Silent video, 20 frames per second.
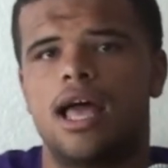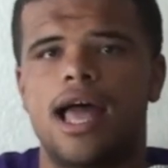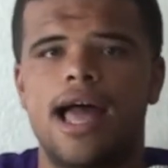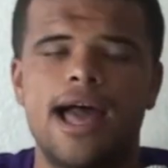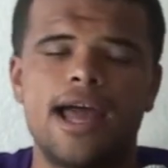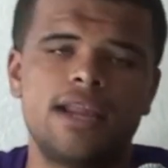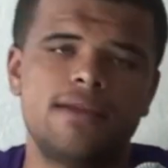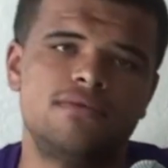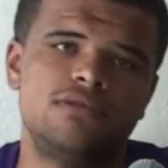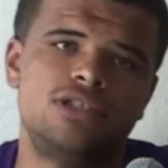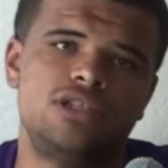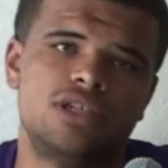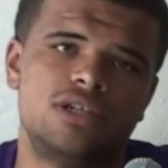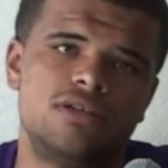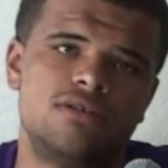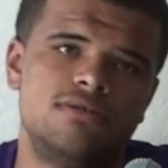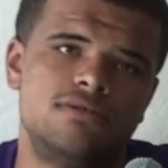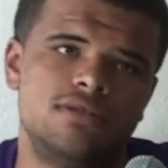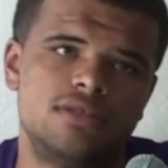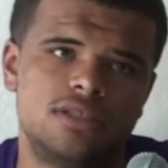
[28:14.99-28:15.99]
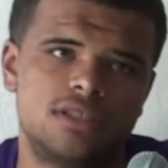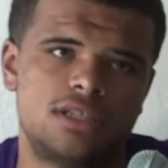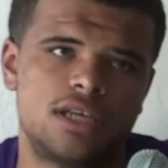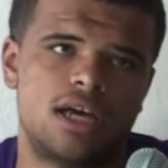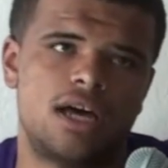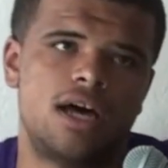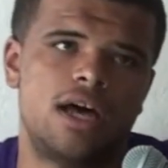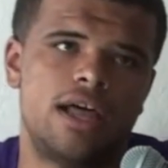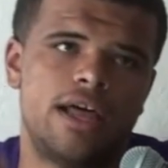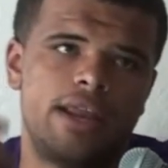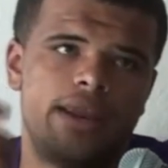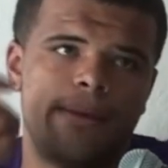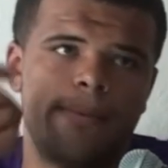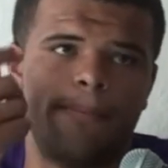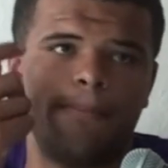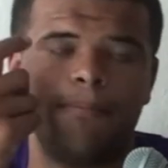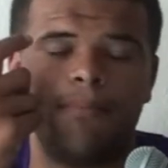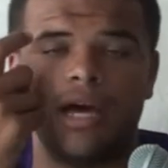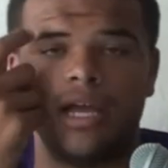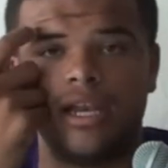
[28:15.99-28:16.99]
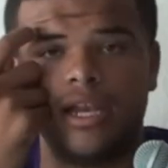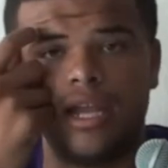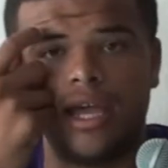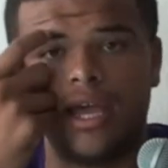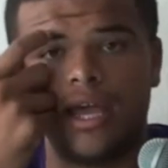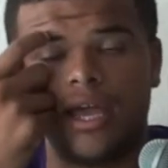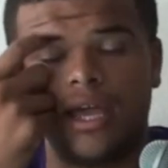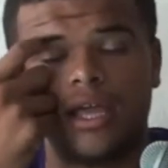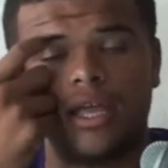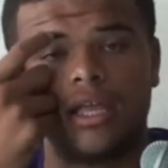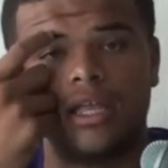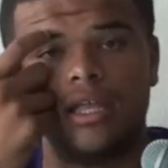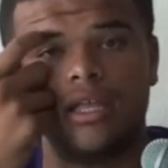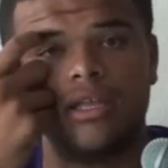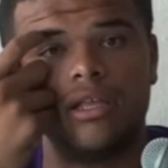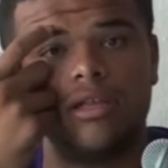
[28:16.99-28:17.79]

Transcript: Adam Jones on Monday